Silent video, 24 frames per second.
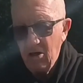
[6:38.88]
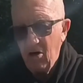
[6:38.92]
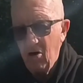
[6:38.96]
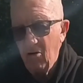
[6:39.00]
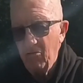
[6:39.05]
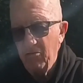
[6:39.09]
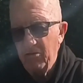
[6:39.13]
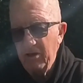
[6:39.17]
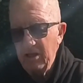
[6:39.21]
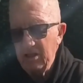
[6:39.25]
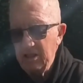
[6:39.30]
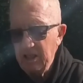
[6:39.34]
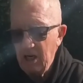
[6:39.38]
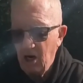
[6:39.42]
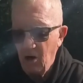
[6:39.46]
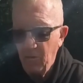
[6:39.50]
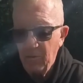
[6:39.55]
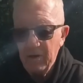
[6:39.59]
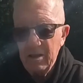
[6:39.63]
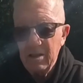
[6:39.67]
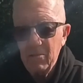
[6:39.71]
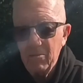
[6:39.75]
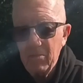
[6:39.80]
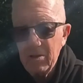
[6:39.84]
on this
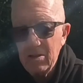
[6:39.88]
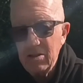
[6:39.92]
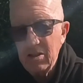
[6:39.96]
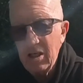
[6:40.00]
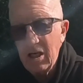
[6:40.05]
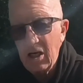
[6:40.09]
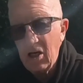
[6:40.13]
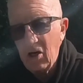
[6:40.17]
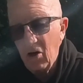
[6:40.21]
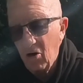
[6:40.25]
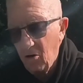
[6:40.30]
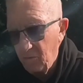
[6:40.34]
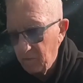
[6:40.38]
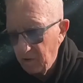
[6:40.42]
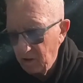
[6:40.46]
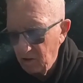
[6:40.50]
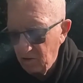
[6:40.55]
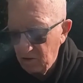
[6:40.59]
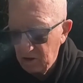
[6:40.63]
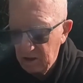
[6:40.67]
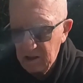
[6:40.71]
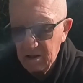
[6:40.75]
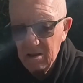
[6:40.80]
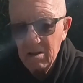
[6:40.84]
helmet in particular, I'm
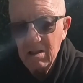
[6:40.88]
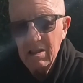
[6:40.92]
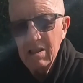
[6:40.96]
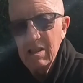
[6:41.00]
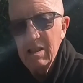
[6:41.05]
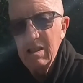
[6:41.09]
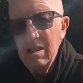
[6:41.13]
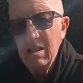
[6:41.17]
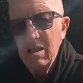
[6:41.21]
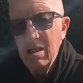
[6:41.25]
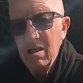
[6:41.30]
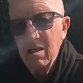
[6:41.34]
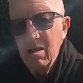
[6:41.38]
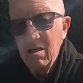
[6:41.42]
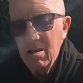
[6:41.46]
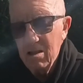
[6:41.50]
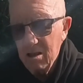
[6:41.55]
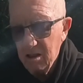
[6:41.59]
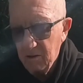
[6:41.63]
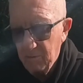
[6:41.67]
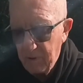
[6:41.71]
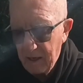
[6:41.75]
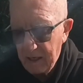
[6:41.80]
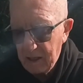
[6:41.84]
using
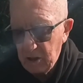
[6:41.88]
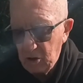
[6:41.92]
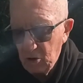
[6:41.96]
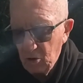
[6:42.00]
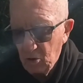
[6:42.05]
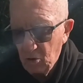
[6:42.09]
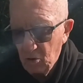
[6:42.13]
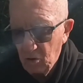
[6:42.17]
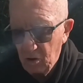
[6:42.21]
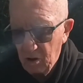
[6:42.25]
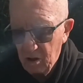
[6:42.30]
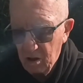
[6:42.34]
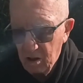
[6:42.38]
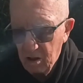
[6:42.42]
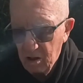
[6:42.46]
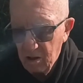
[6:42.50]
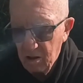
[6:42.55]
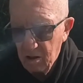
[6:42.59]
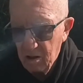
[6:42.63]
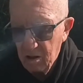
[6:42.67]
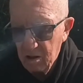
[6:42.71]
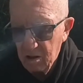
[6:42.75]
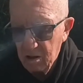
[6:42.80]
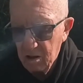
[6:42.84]
the Pac Talk.
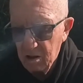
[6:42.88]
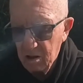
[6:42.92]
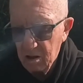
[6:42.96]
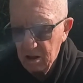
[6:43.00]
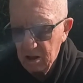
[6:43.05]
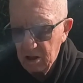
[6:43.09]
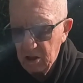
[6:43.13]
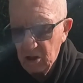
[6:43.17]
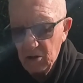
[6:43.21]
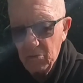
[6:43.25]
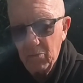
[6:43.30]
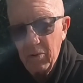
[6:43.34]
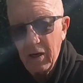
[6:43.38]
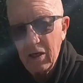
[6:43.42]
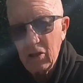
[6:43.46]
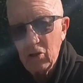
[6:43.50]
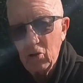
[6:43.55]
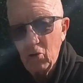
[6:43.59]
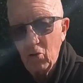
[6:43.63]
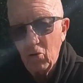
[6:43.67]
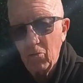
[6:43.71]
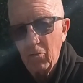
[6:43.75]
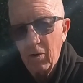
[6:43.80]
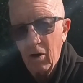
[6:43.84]
This is Pac
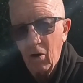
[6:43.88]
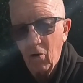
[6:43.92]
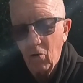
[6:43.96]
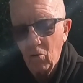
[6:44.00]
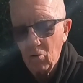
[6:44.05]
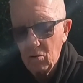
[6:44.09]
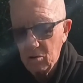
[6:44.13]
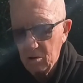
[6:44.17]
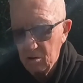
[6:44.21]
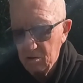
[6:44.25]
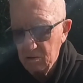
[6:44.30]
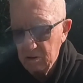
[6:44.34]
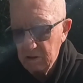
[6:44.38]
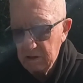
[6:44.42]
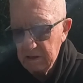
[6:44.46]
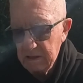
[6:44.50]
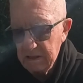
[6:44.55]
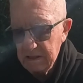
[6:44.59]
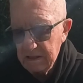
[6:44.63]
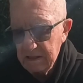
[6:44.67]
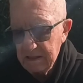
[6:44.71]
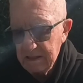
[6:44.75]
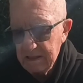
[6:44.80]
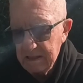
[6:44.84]
Talk Bold.
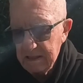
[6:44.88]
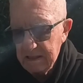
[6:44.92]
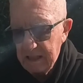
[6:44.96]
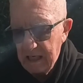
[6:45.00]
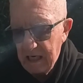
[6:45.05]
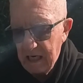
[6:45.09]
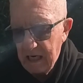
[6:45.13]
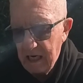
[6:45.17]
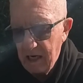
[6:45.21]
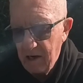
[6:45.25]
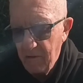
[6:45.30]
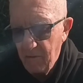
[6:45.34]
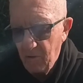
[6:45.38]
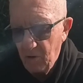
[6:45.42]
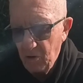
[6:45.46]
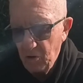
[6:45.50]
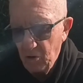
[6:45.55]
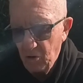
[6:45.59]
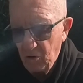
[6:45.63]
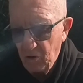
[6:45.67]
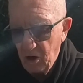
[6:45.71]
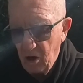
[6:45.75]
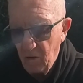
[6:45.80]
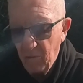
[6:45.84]
My
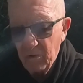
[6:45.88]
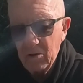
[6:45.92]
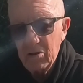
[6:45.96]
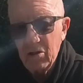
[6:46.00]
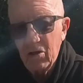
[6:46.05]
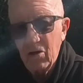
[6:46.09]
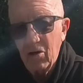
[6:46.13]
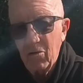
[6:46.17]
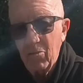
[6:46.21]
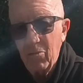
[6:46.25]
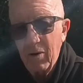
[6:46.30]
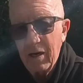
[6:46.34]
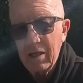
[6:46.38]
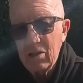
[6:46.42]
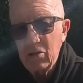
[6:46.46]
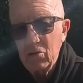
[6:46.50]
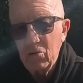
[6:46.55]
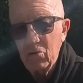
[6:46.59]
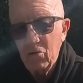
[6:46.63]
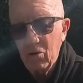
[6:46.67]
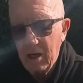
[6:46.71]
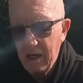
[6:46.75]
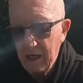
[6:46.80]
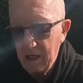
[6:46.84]
other helmet, I've got a Pac
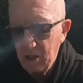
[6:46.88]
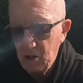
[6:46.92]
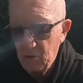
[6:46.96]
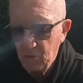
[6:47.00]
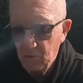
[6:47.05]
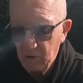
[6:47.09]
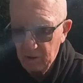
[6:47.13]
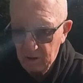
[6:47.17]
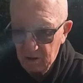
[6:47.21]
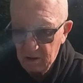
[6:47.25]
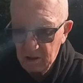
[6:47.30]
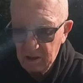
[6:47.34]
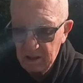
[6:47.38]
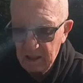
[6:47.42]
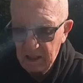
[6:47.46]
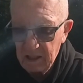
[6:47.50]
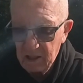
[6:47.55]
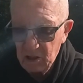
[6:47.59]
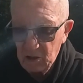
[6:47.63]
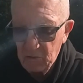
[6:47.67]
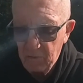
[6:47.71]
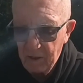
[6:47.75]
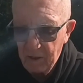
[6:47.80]
Talk Edge, but say this